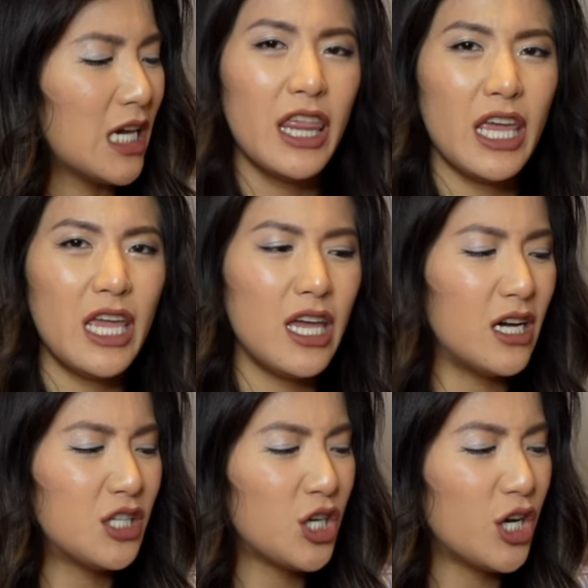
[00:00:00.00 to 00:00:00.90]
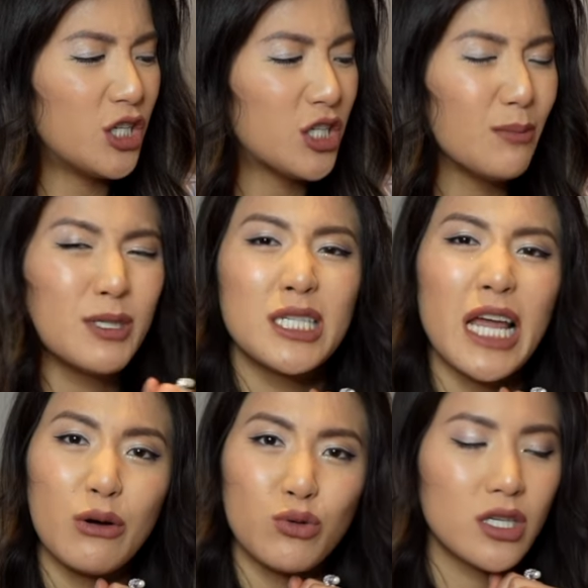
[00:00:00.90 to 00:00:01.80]
the turned up
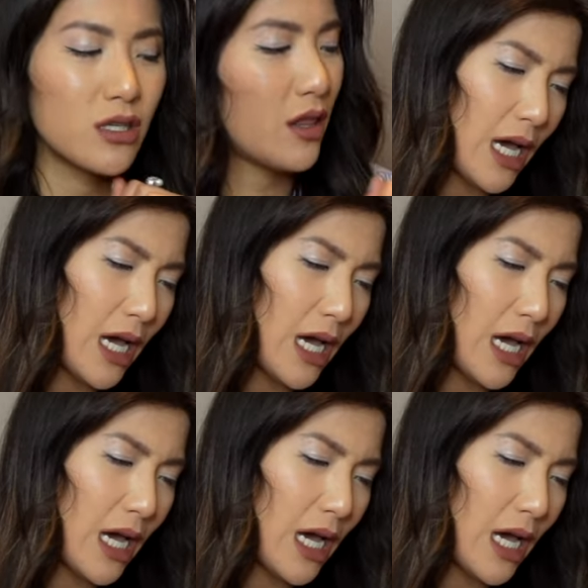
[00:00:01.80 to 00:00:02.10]
snout.